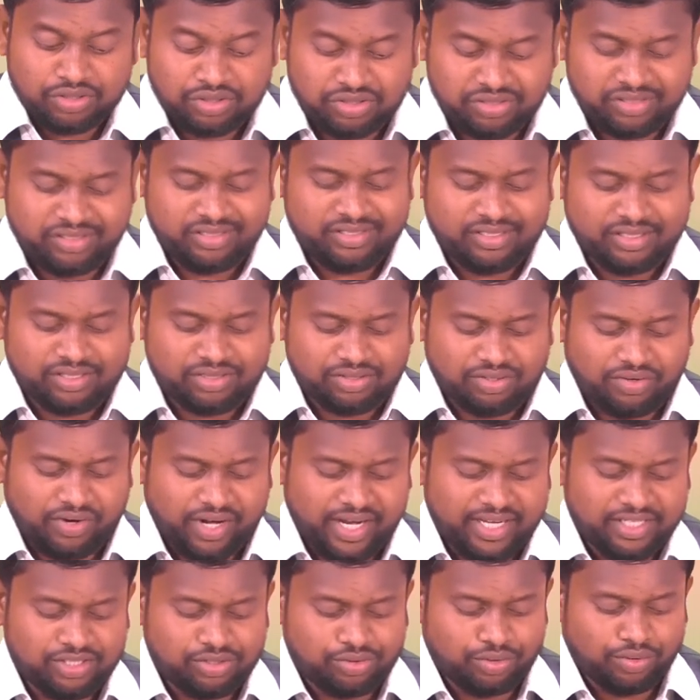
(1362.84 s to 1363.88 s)
Jesus
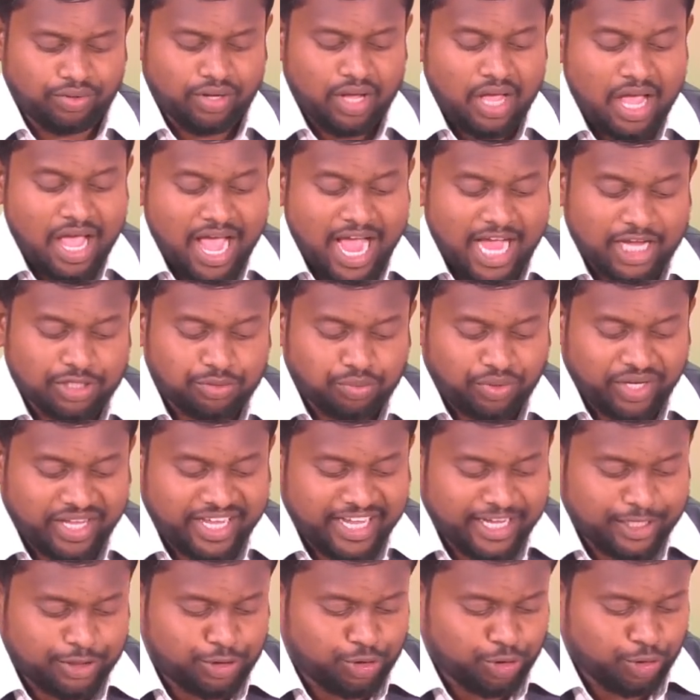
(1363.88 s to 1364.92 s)
Christ. As we
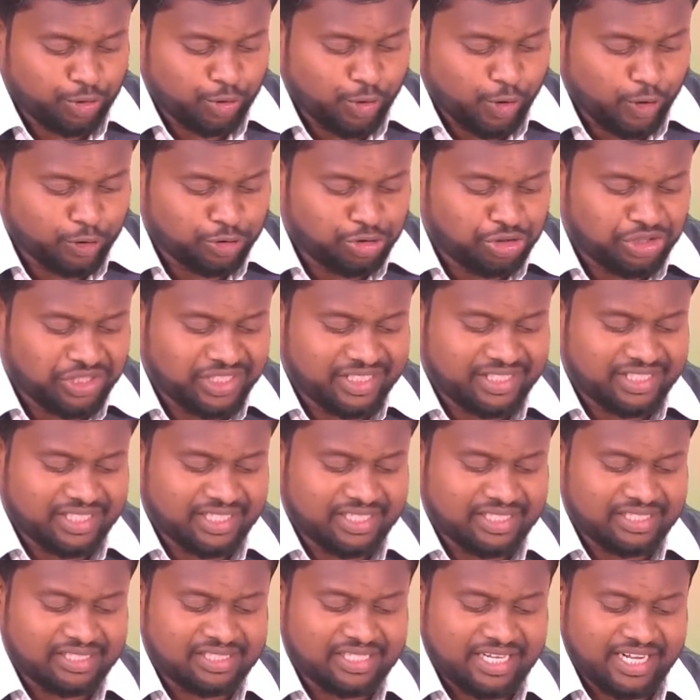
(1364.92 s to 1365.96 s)
get to know
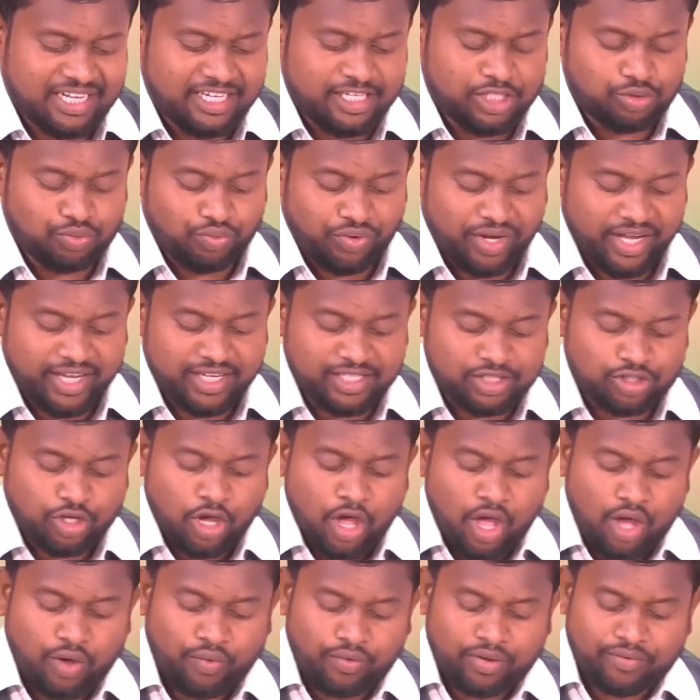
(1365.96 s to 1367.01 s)
Jesus and his ways,
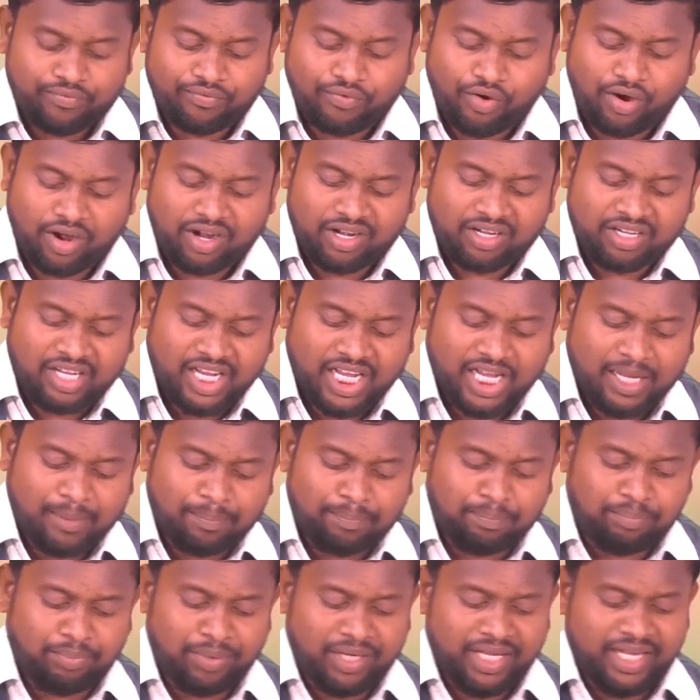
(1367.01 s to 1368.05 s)
we fall
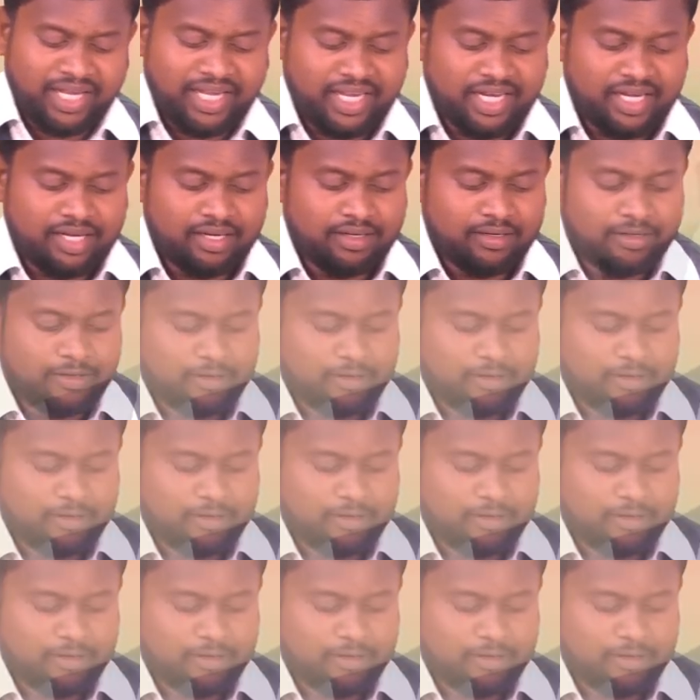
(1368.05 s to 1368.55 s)
deeply in